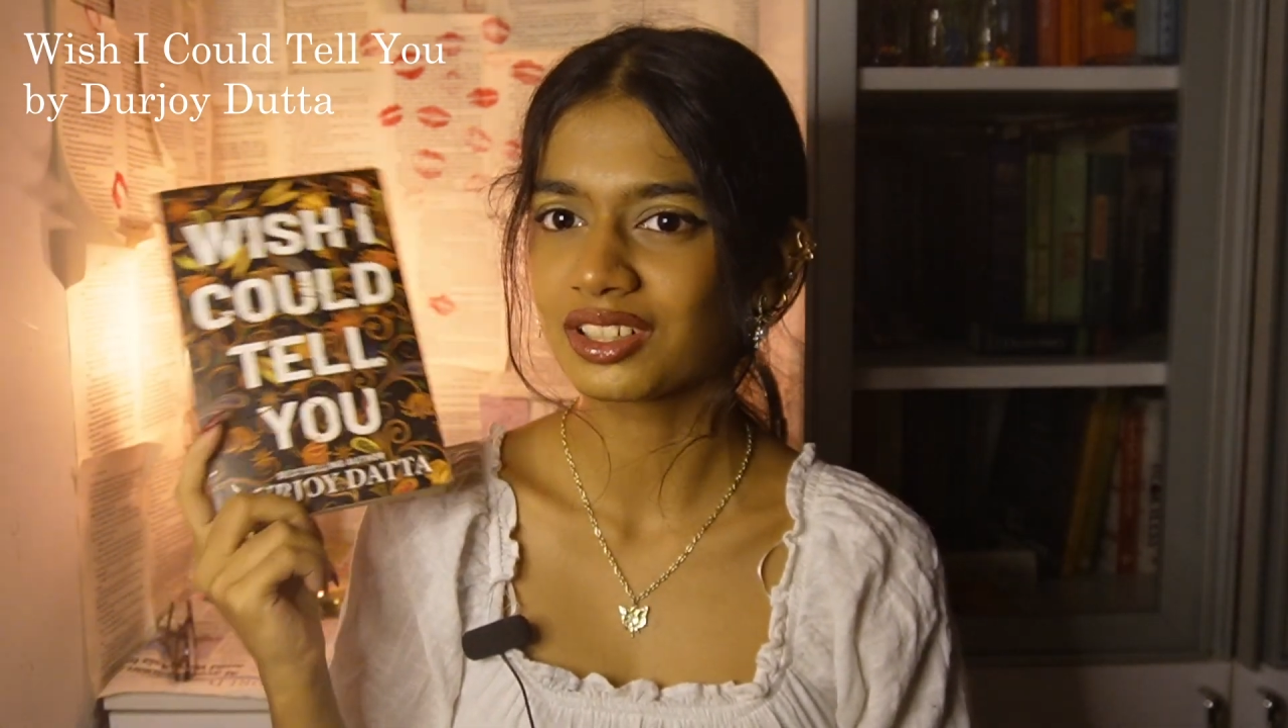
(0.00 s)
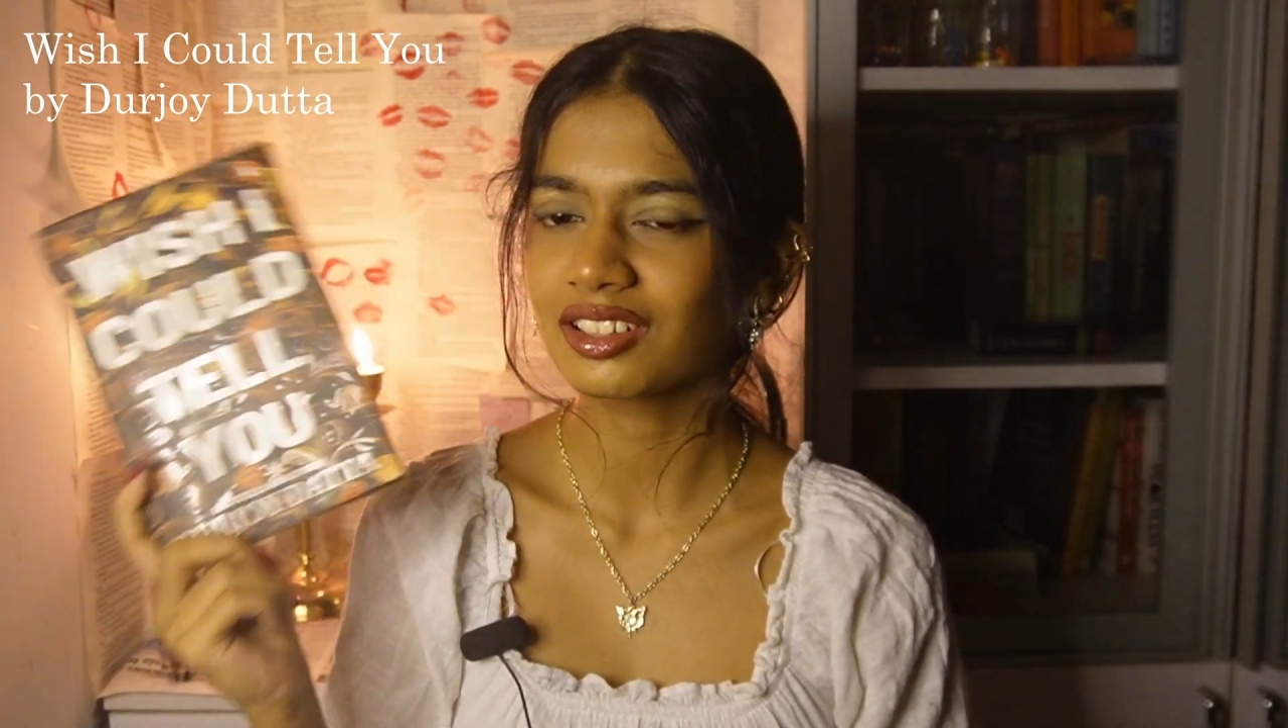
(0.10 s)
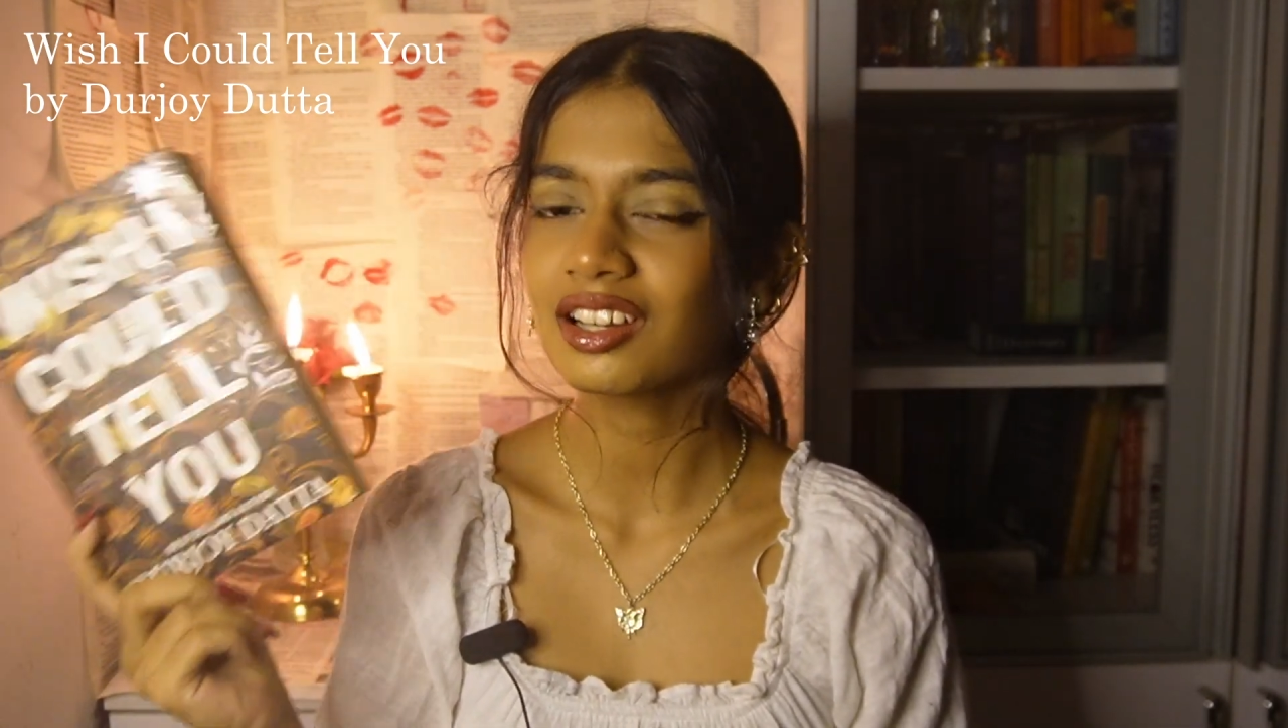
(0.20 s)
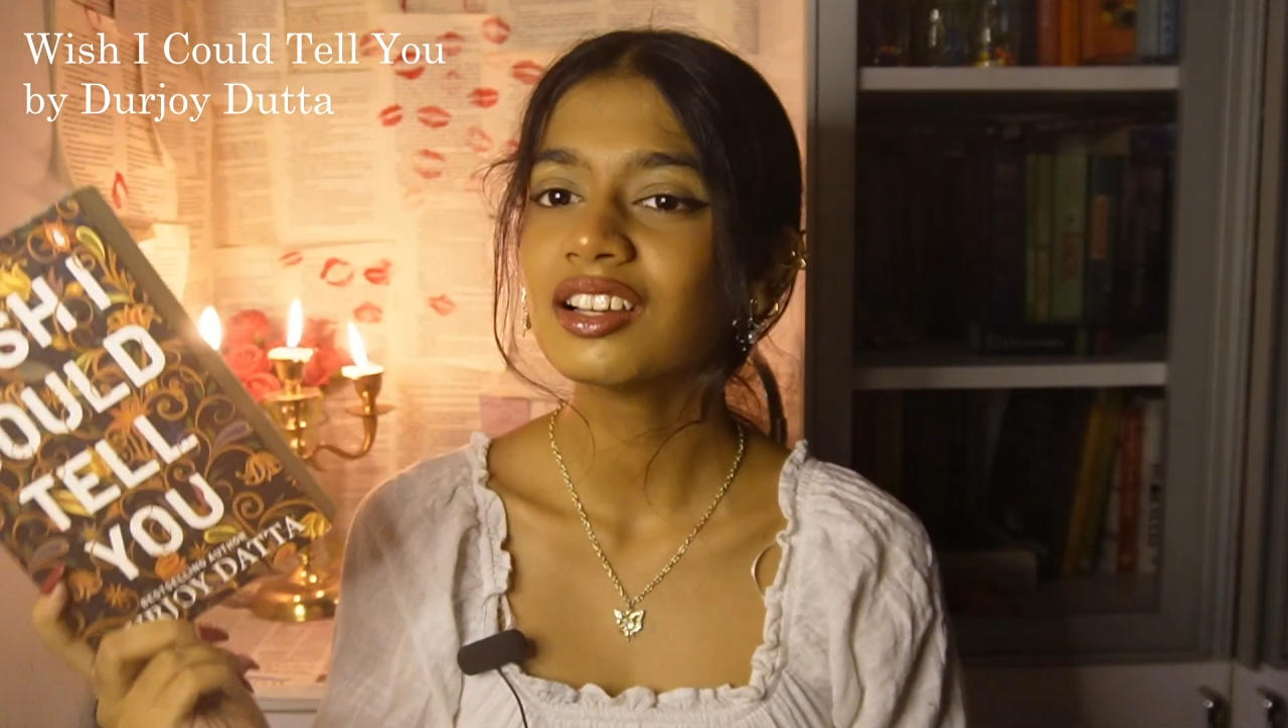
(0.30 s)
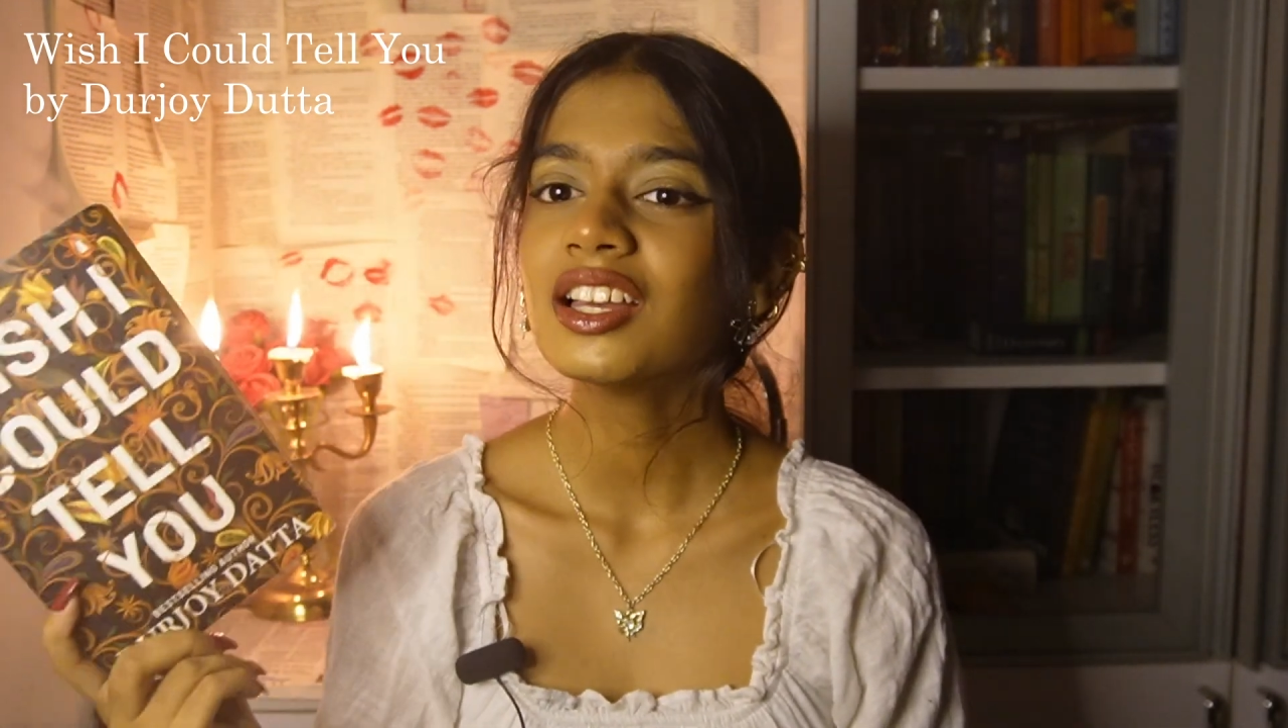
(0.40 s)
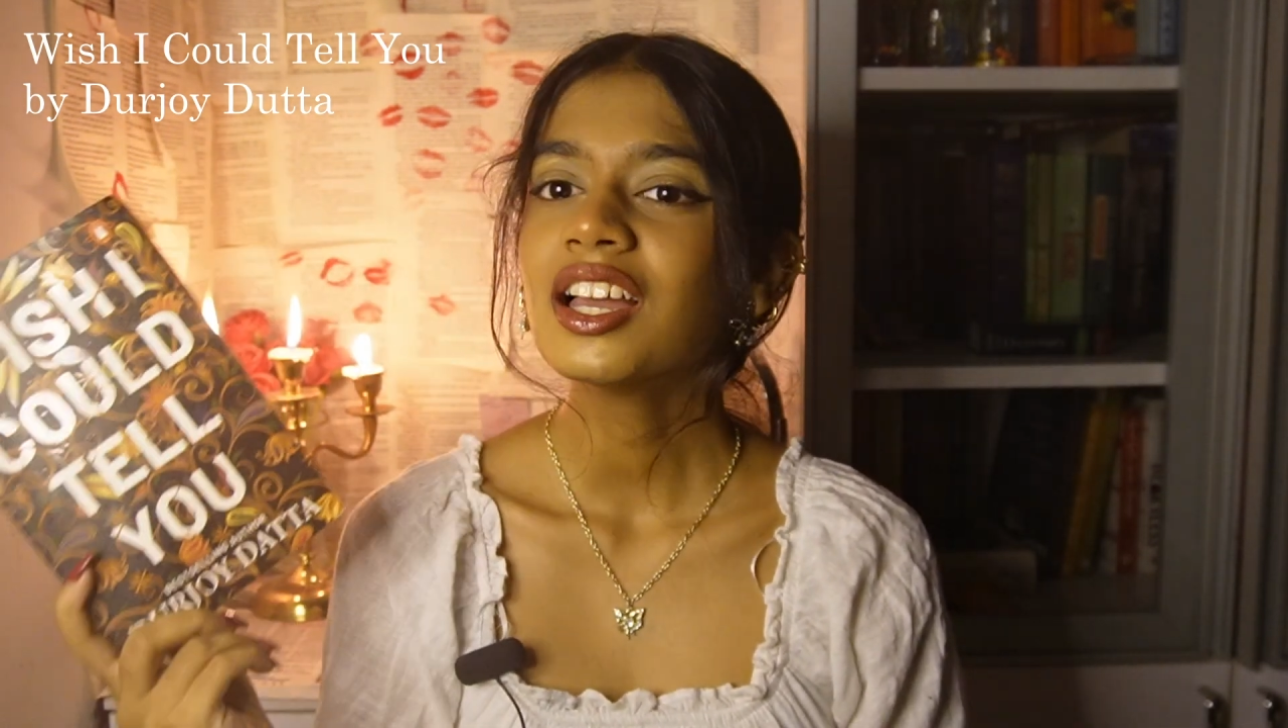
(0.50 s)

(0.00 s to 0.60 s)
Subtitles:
Datta.